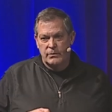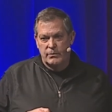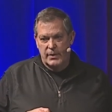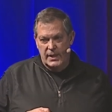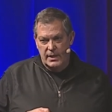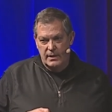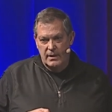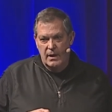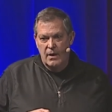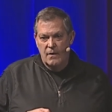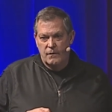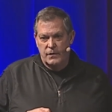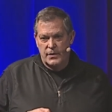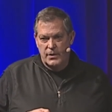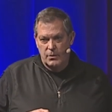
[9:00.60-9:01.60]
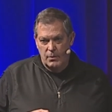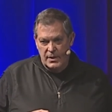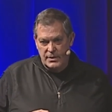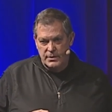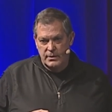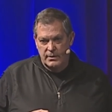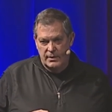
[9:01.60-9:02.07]
read for the
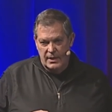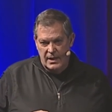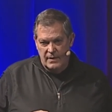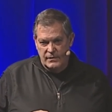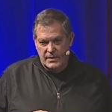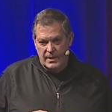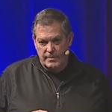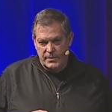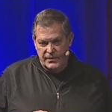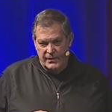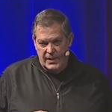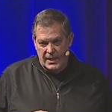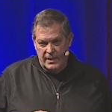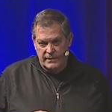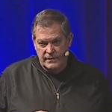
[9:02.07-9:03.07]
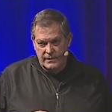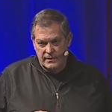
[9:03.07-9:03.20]
rest of your life times 5.